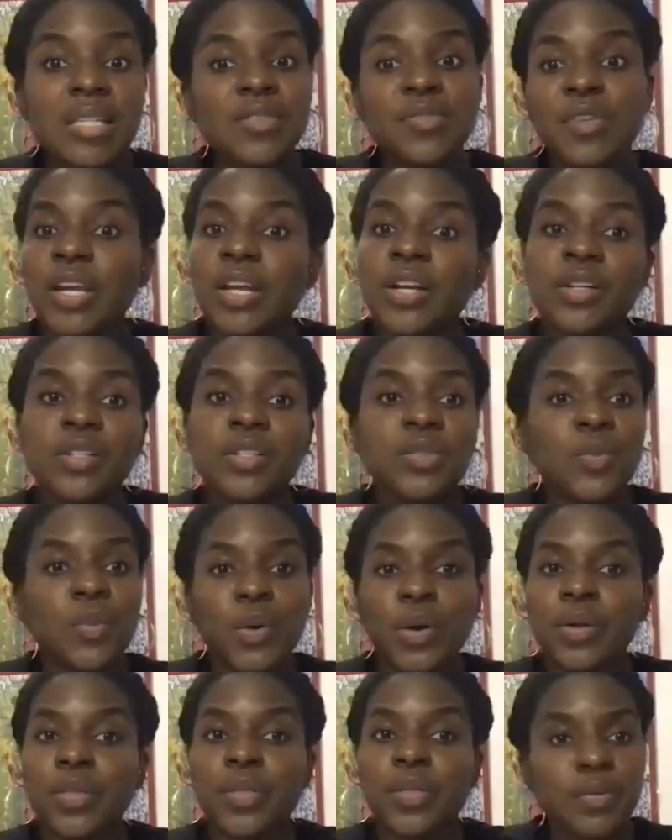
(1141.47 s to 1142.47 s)
6
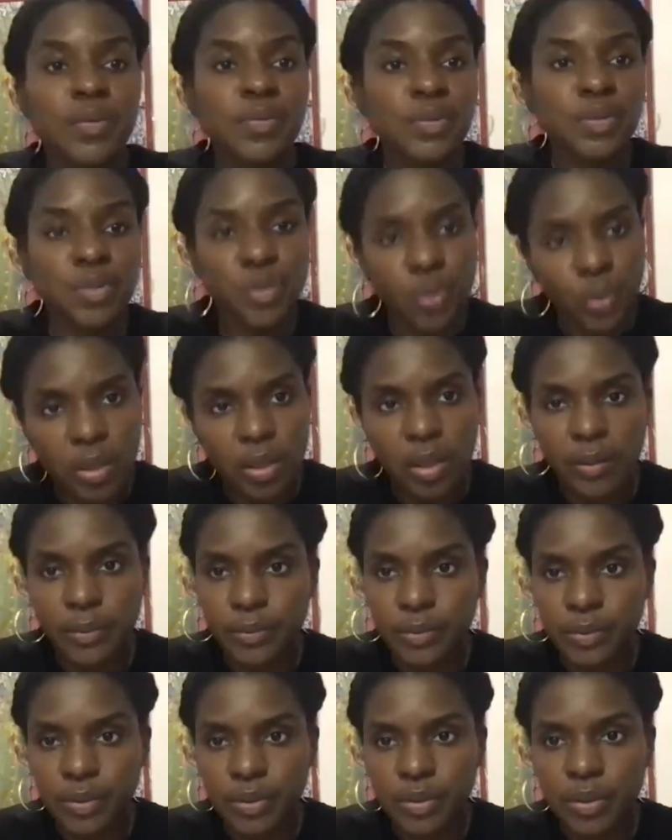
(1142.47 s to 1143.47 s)
figures worth of
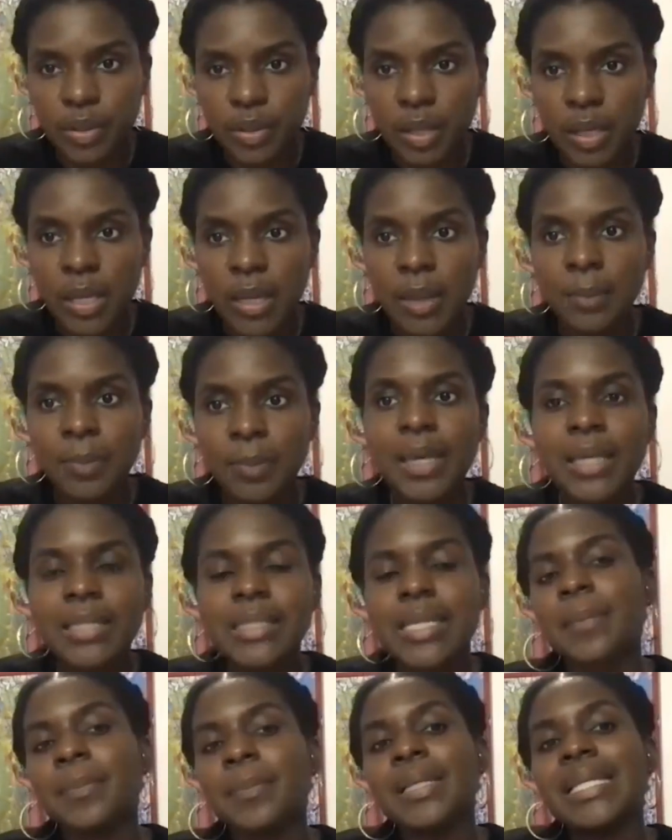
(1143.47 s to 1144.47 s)
student loans
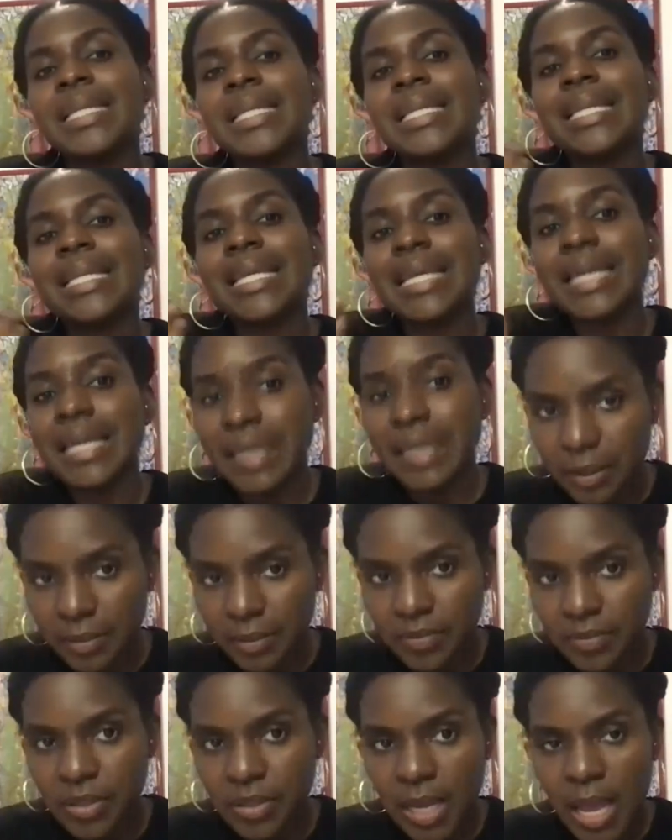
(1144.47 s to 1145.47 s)
because I
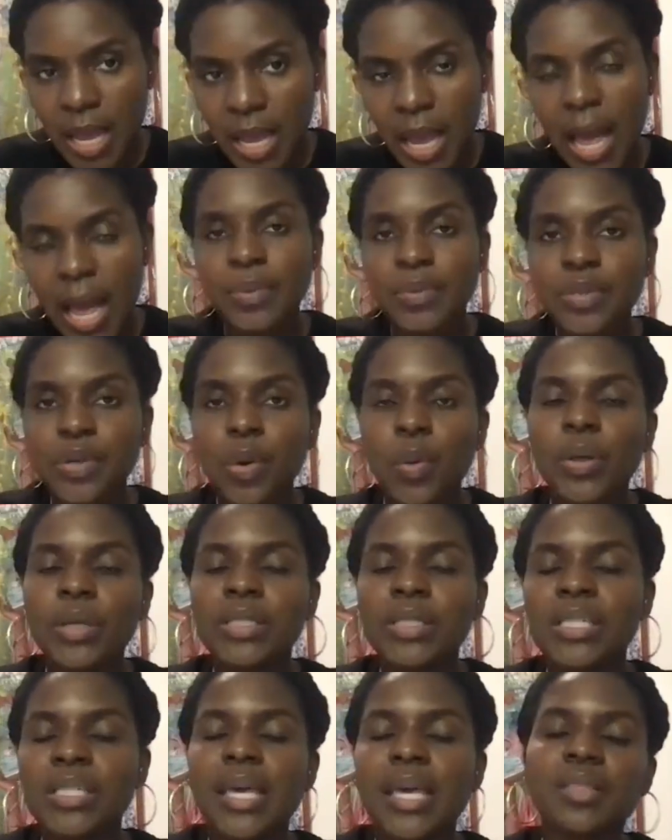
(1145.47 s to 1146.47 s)
believed I
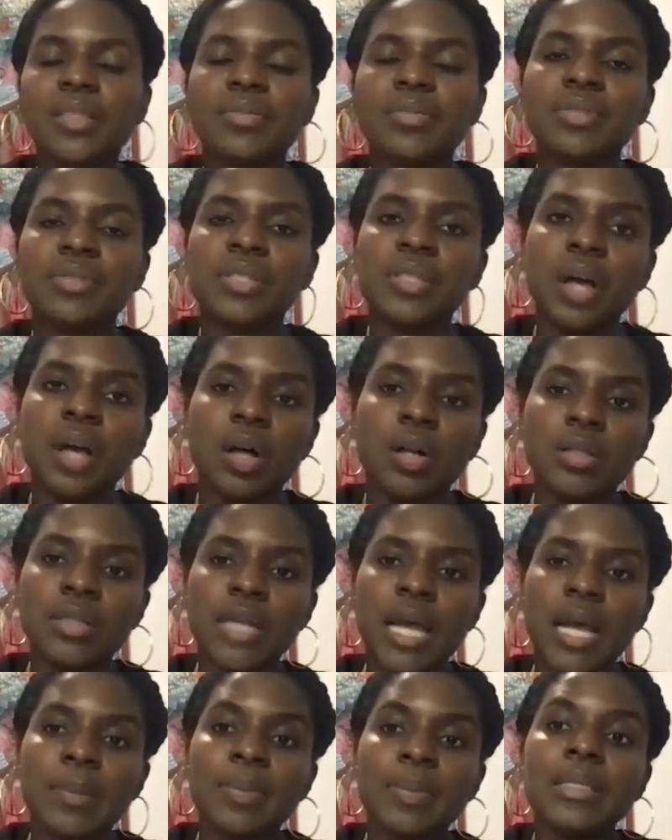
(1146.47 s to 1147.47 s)
was going to get the
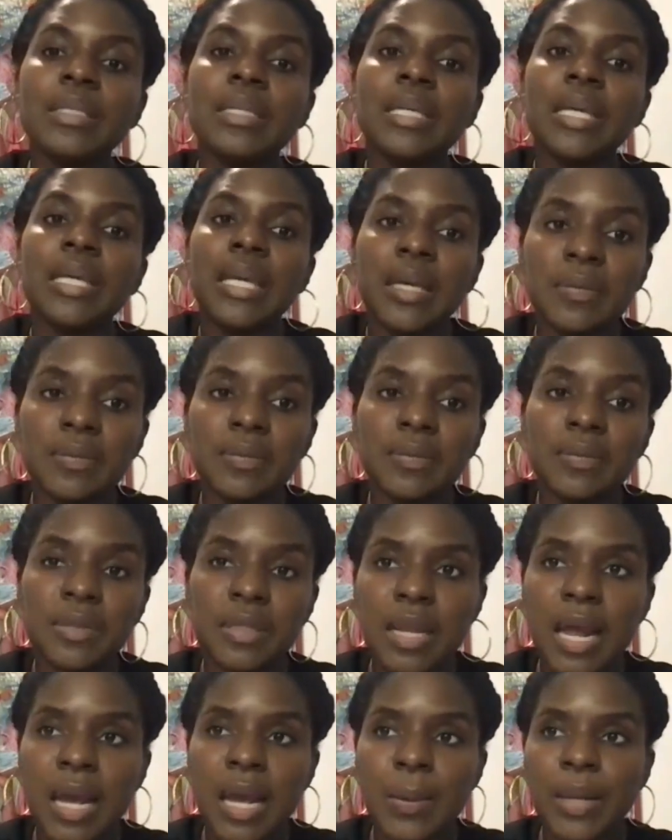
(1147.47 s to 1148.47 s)
result. I
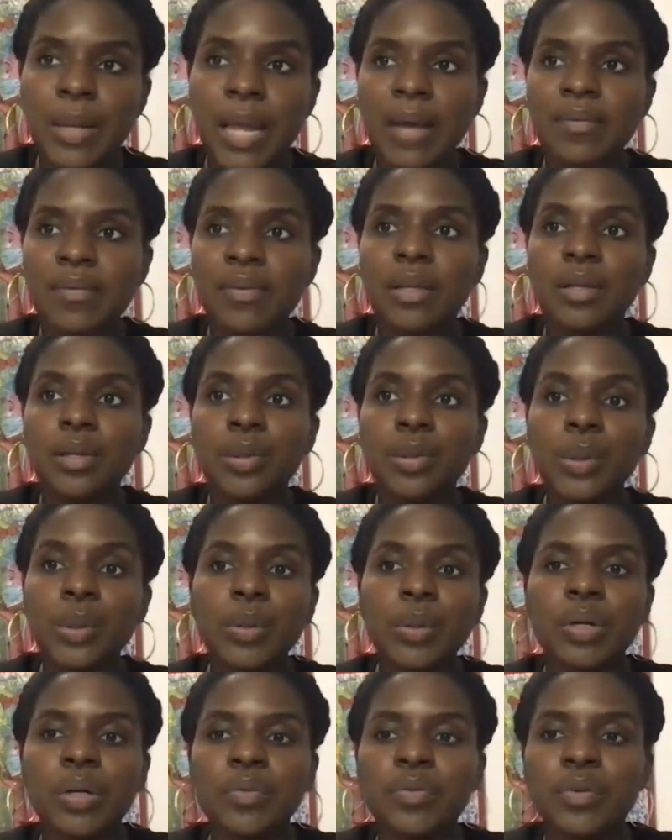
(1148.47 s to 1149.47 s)
believed that I would have
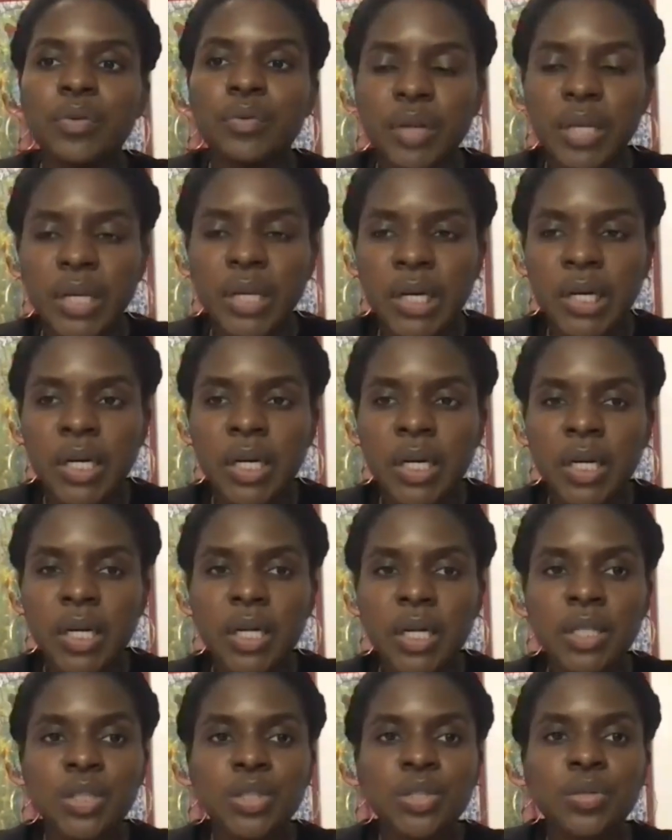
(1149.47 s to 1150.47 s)
a lucrative
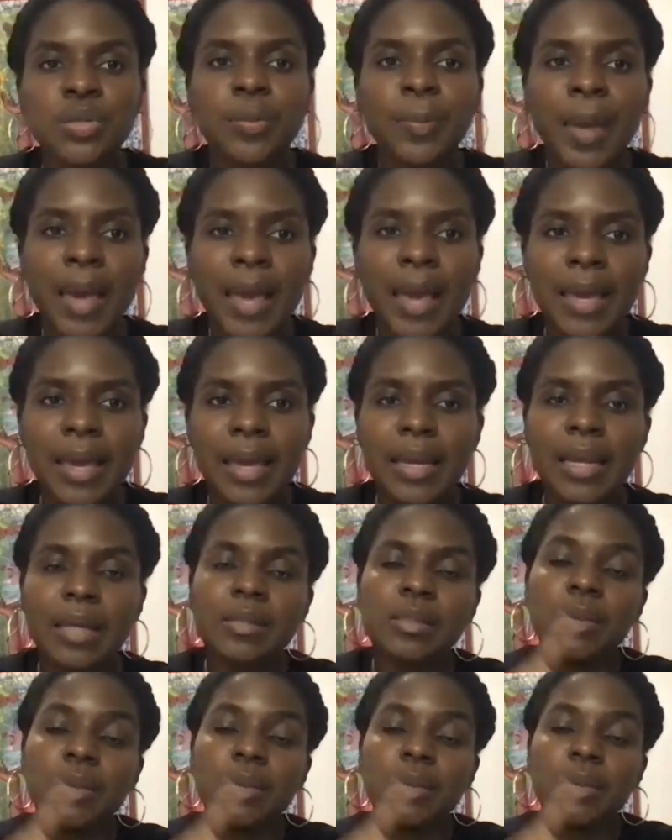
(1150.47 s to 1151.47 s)
career to
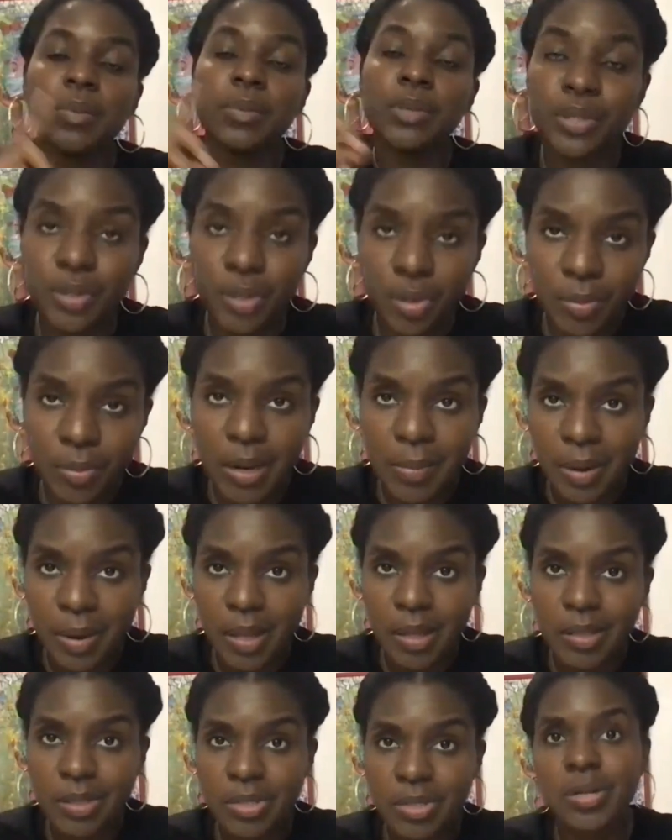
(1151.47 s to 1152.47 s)
repay it. Now, someone should have
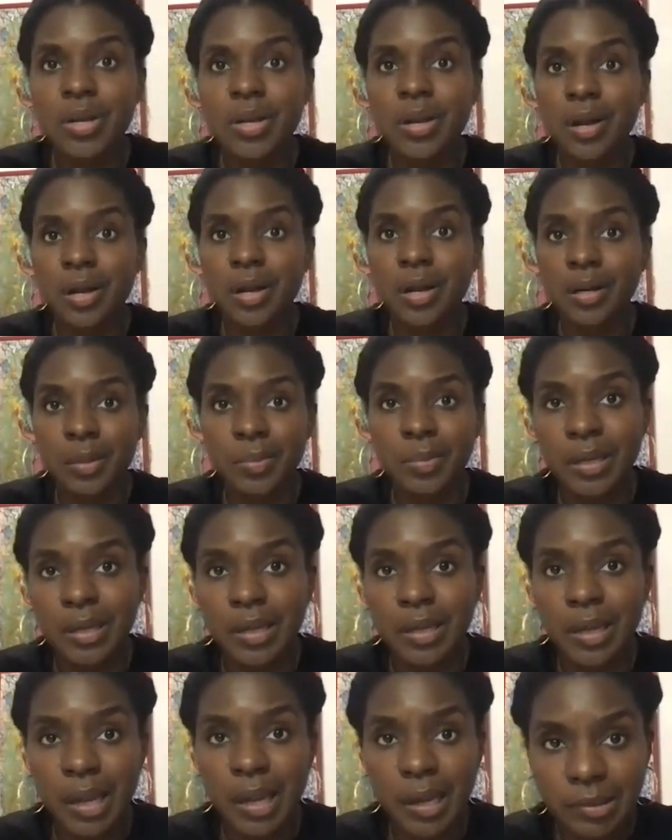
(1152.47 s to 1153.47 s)
told me I probably shouldn't have
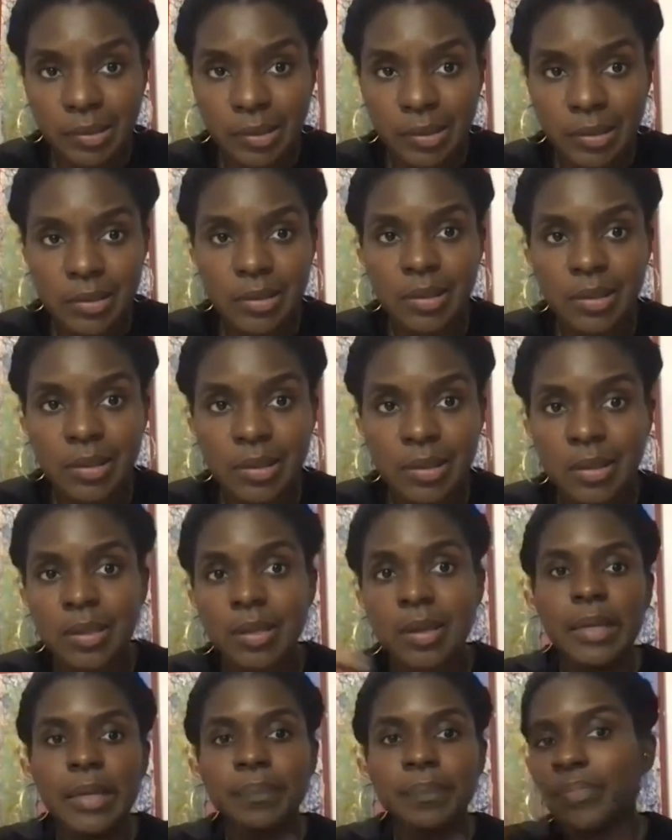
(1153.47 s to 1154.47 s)
gone into pediatrics,
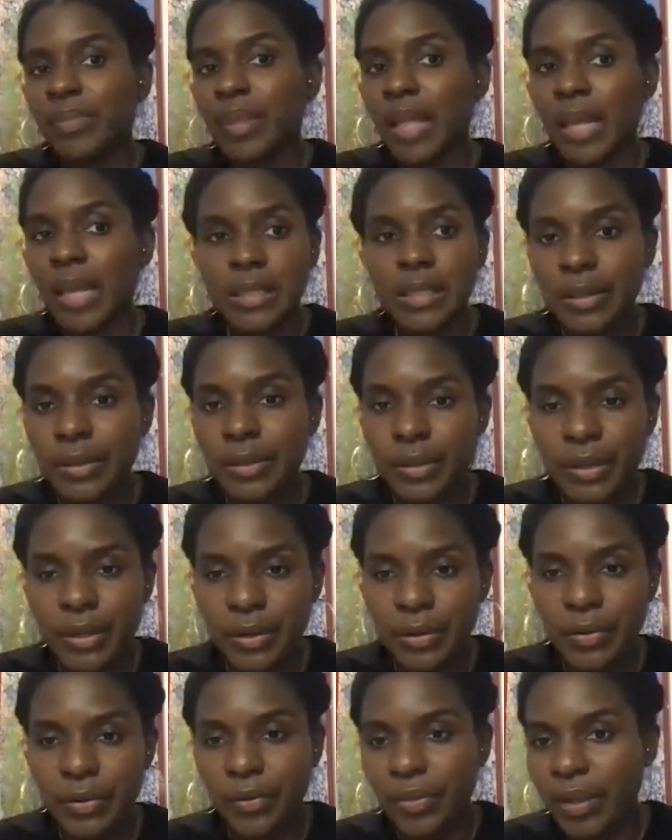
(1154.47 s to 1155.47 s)
but
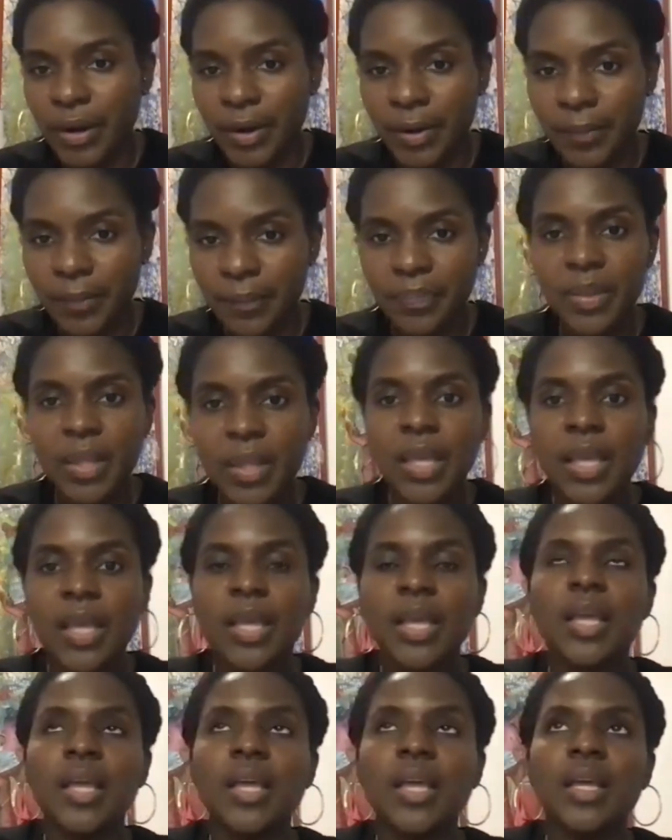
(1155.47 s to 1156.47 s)
that's neither here nor there.